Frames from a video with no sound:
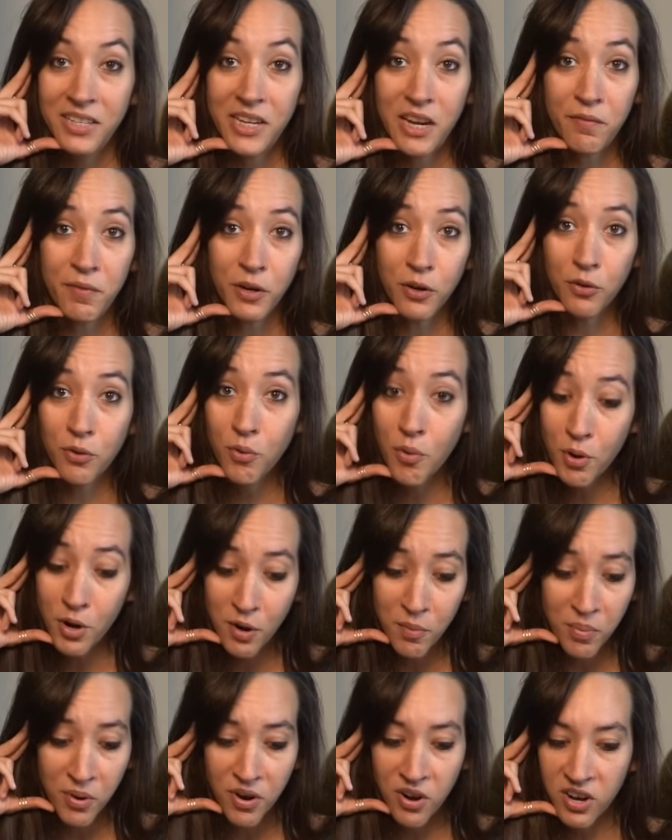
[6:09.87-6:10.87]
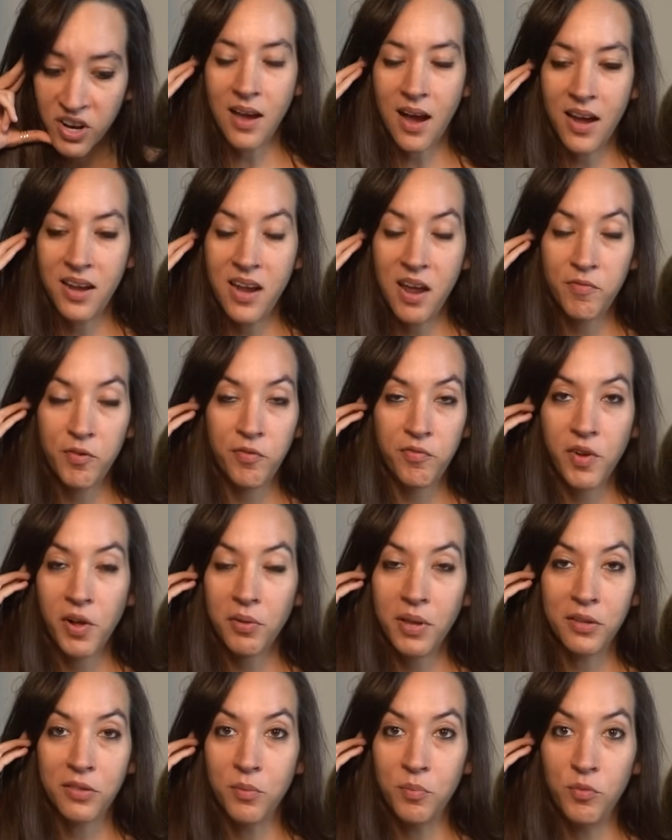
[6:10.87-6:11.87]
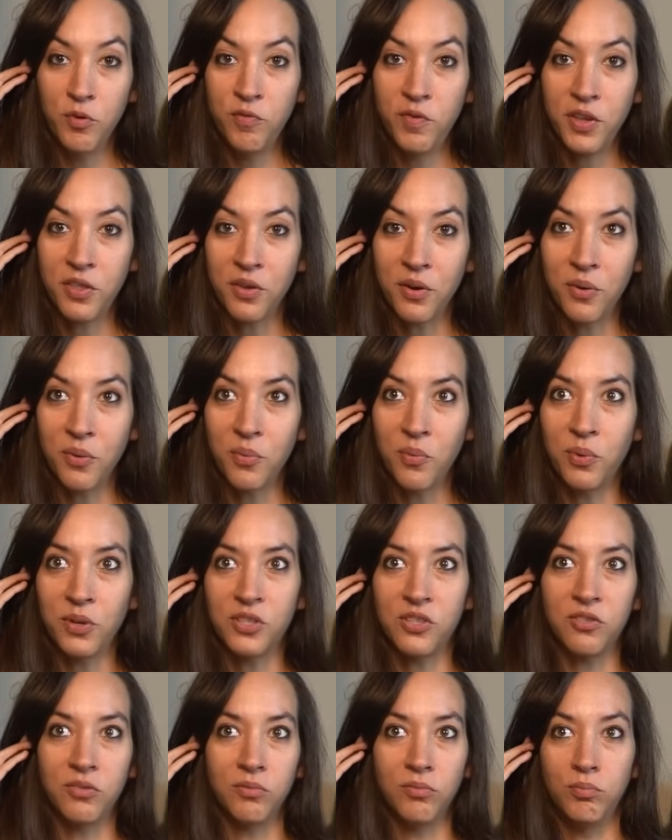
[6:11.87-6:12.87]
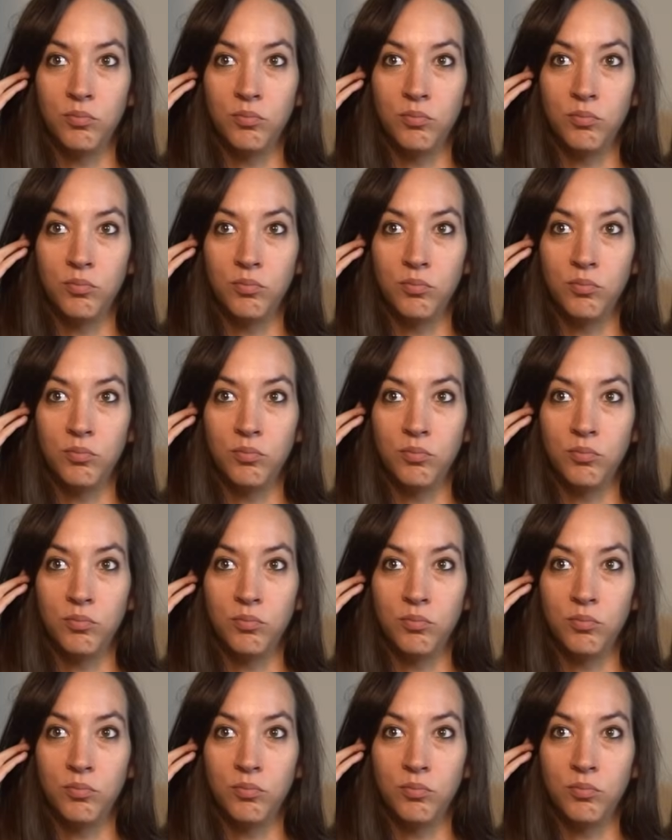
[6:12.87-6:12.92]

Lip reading: David Cronenberg. I never felt like the movie though was